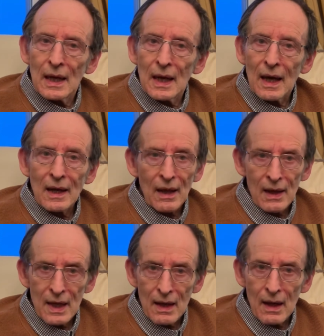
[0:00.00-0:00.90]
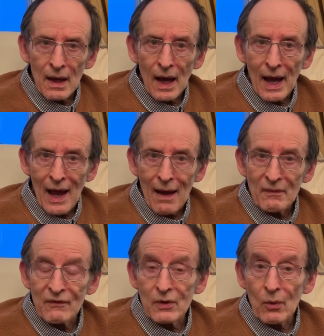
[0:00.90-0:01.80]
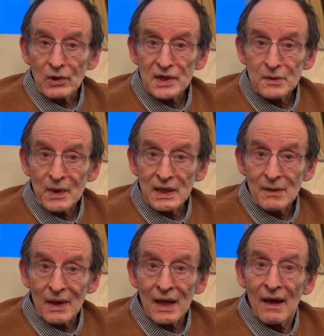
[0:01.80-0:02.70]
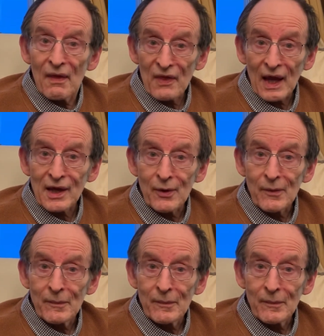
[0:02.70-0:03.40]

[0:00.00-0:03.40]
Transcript: And here I am if you want to speak to me. Thank you.